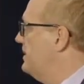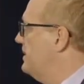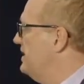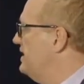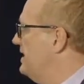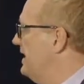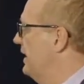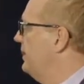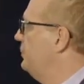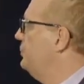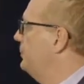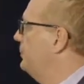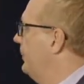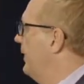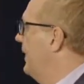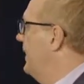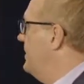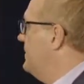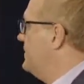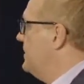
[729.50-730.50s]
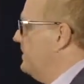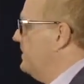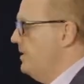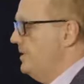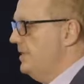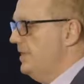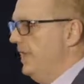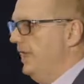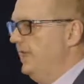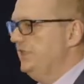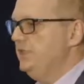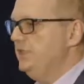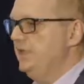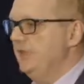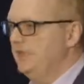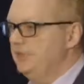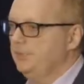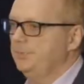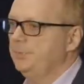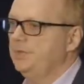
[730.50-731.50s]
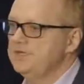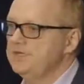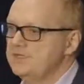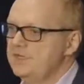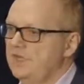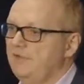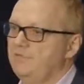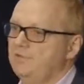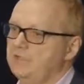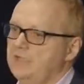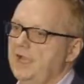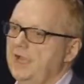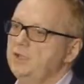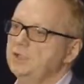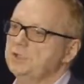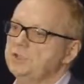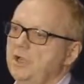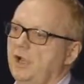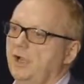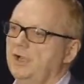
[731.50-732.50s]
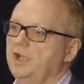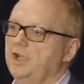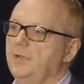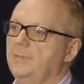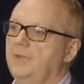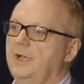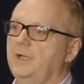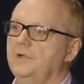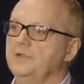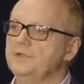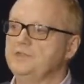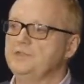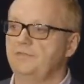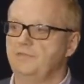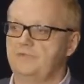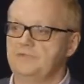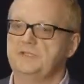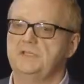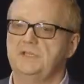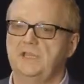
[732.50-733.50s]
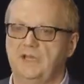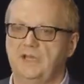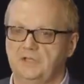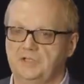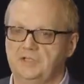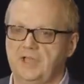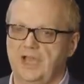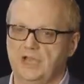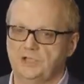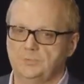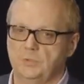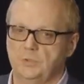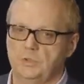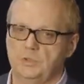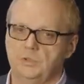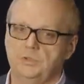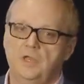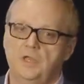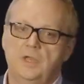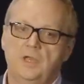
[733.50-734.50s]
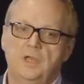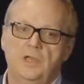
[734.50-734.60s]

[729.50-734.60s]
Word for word: the enterprise. At the enterprise level, now you're talking about a sophisticated dashboard